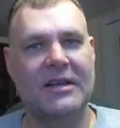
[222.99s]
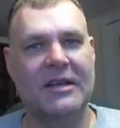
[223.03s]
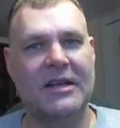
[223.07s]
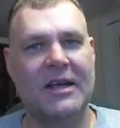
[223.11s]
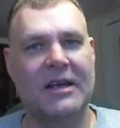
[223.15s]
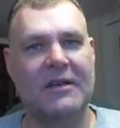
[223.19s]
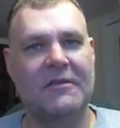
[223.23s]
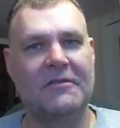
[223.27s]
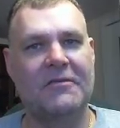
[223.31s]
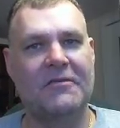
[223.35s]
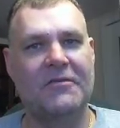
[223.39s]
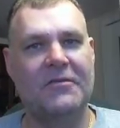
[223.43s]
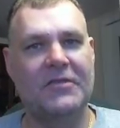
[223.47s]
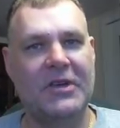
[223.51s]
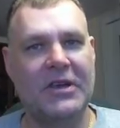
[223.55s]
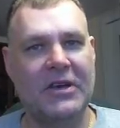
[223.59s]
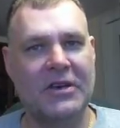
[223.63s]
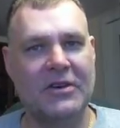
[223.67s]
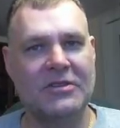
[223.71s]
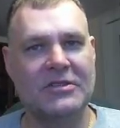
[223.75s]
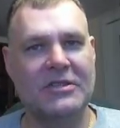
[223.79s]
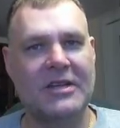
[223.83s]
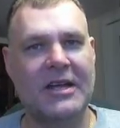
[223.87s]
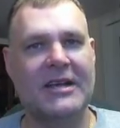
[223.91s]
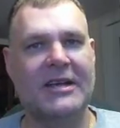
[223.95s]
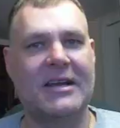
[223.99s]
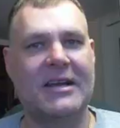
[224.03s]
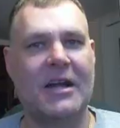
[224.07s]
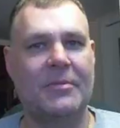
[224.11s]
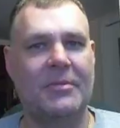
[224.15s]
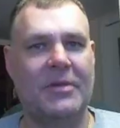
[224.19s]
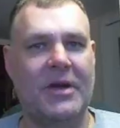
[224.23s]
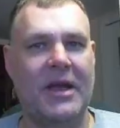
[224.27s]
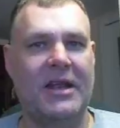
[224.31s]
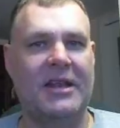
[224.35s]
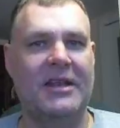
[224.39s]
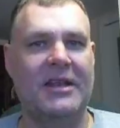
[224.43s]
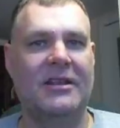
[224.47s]
it feels like
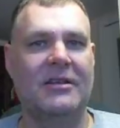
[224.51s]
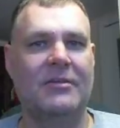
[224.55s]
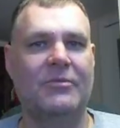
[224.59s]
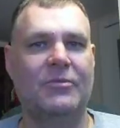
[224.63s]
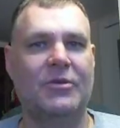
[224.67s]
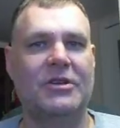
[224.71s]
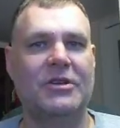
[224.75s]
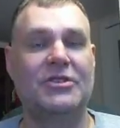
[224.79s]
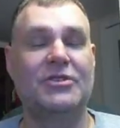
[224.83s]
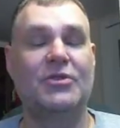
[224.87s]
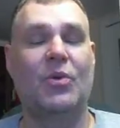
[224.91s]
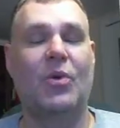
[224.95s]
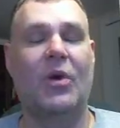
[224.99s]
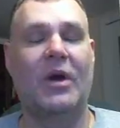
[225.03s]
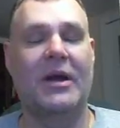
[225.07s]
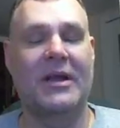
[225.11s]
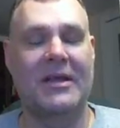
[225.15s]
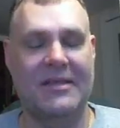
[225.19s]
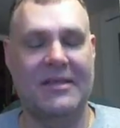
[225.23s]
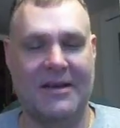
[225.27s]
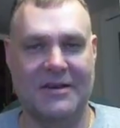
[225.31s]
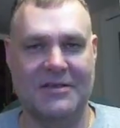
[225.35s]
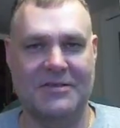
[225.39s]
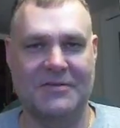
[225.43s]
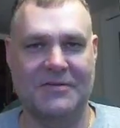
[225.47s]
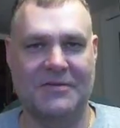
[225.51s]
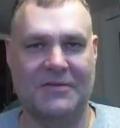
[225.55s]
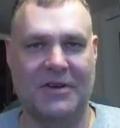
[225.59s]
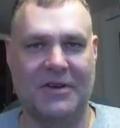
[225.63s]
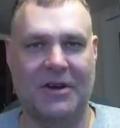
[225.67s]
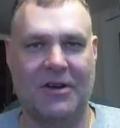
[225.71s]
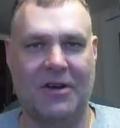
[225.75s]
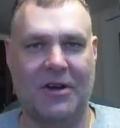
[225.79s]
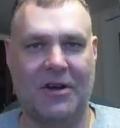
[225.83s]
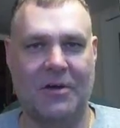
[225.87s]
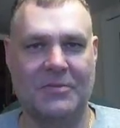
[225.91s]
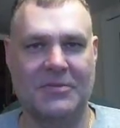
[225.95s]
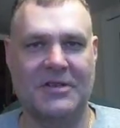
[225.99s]
I'm hitting them with 20,000
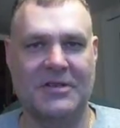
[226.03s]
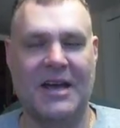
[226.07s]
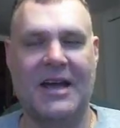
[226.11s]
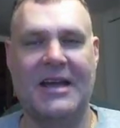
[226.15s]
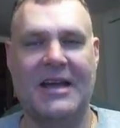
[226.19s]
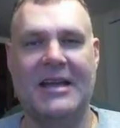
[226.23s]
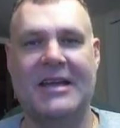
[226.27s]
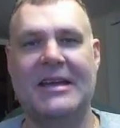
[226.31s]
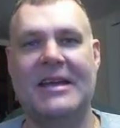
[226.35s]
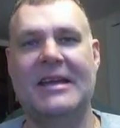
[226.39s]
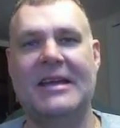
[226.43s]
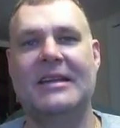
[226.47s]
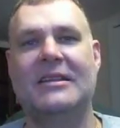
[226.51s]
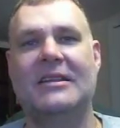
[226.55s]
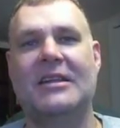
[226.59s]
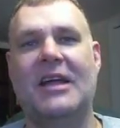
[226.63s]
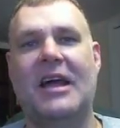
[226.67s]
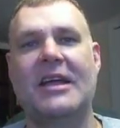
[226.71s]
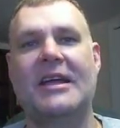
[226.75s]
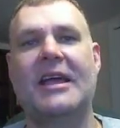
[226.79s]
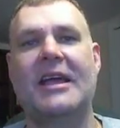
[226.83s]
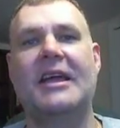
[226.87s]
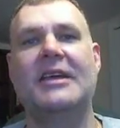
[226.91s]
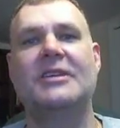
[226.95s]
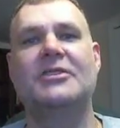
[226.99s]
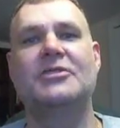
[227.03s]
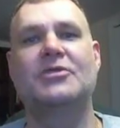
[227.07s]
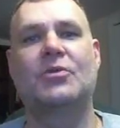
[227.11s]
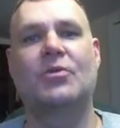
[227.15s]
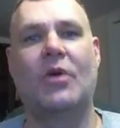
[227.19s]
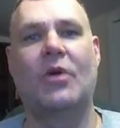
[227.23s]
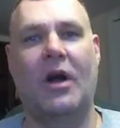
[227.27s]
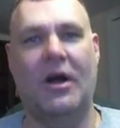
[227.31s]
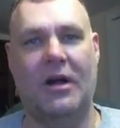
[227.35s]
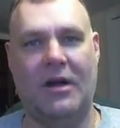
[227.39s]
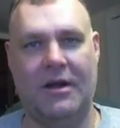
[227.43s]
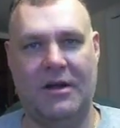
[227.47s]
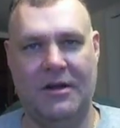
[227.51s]
firearms. I hit like a
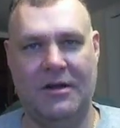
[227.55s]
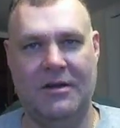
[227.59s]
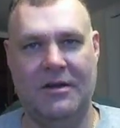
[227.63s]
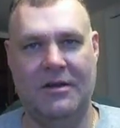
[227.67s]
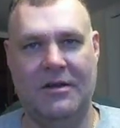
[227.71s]
truck.